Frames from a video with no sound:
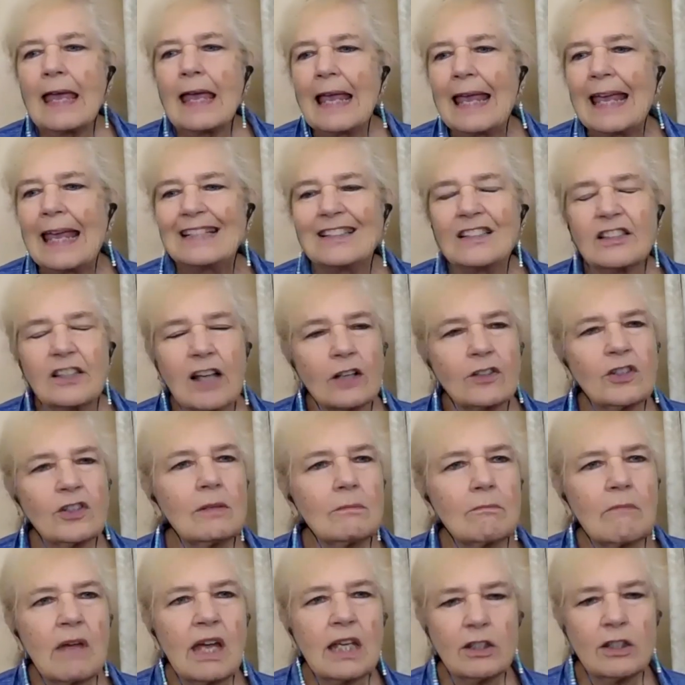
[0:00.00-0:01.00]
It
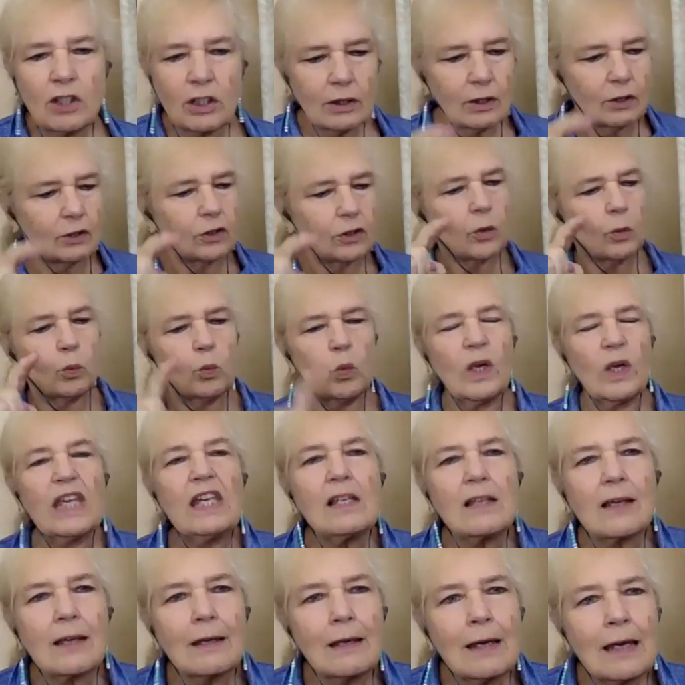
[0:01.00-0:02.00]
doesn't make you look
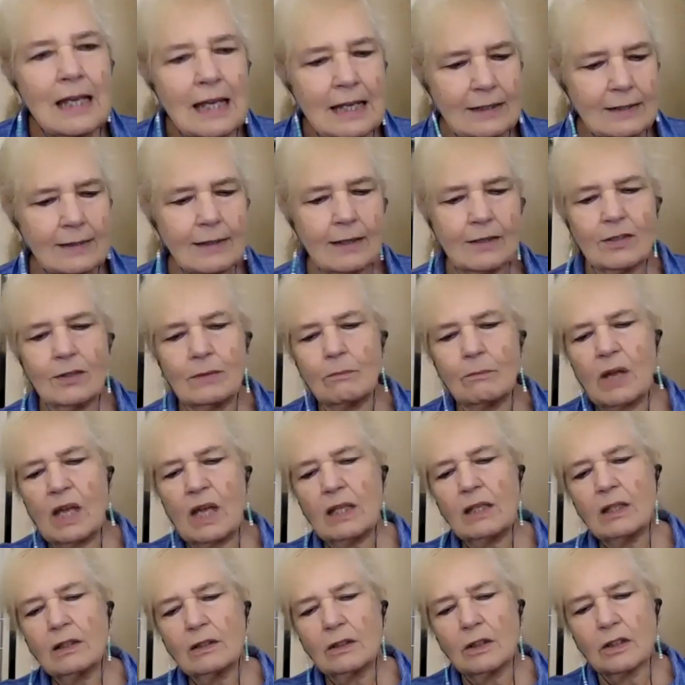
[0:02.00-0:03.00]
weak. It doesn't
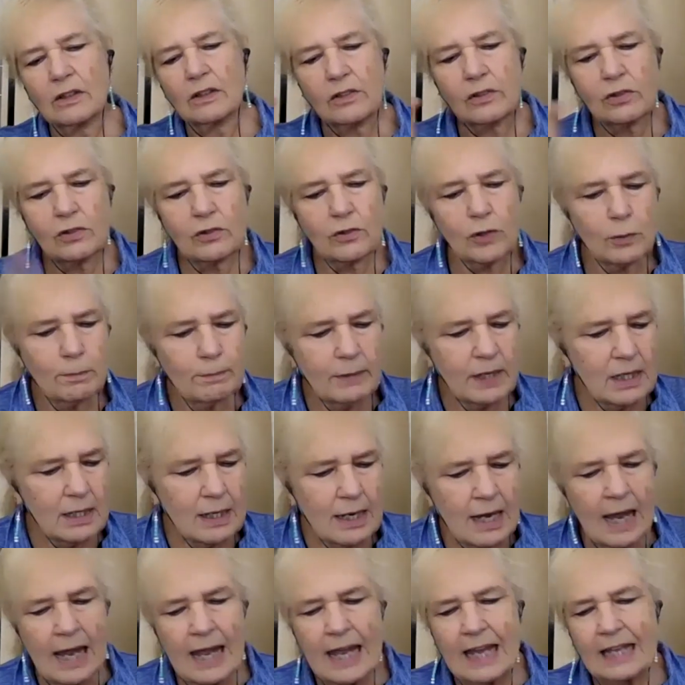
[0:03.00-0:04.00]
make you look stupid.
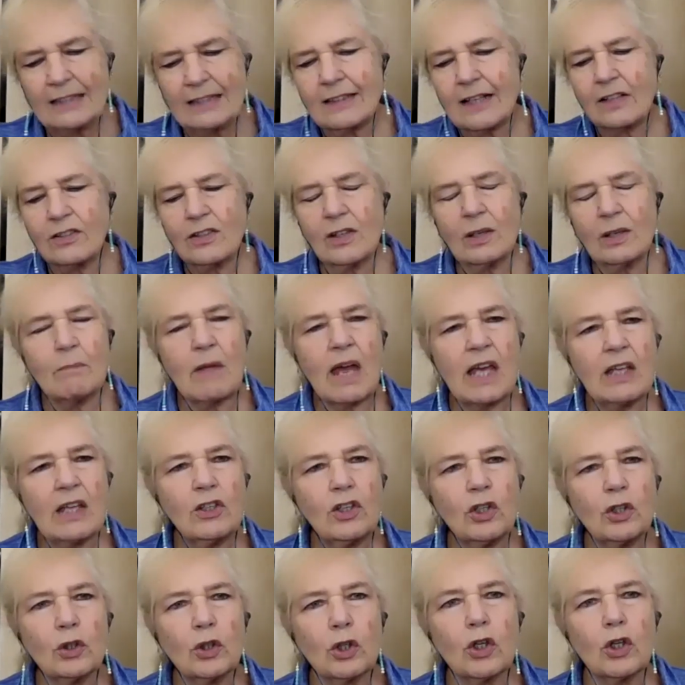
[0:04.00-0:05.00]
It doesn't make
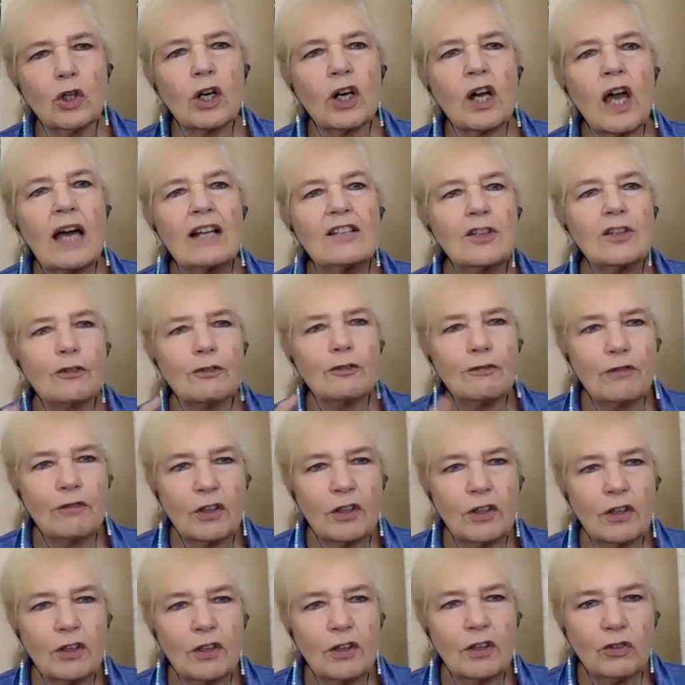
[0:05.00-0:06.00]
you look
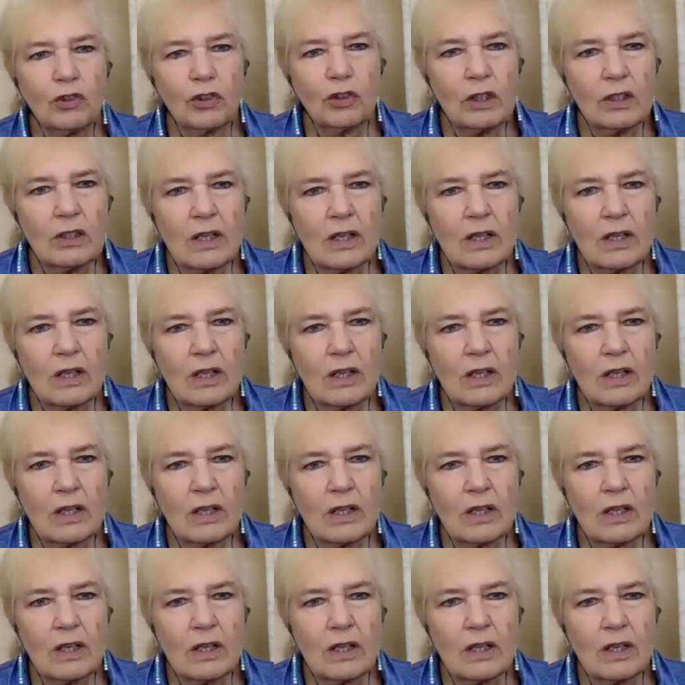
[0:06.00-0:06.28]
deficient.